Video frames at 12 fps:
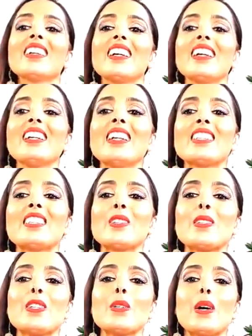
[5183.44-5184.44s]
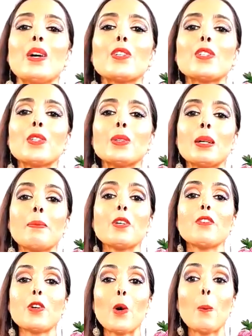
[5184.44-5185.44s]
Okay, and so you also, let me know
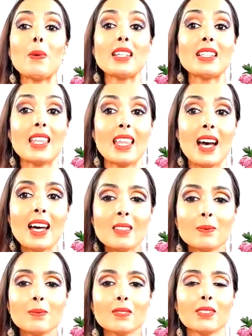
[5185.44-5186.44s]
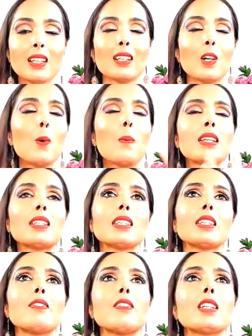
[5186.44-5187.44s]
if you're opening to that, like opening to
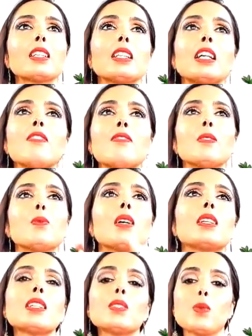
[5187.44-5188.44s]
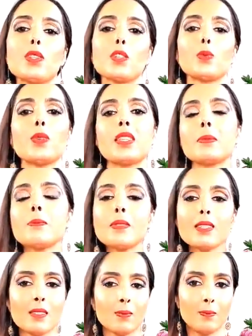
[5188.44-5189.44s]
living your life in oneness with your
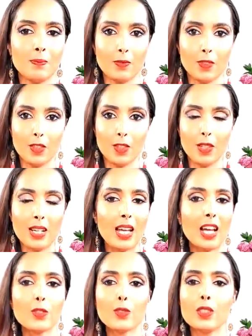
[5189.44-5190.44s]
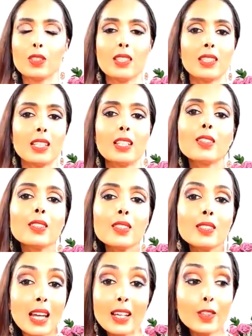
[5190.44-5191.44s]
rhythms, your natural
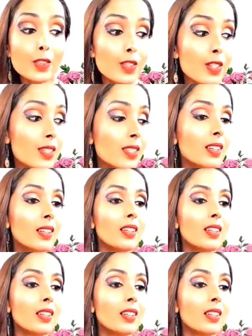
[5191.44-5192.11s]
cycles.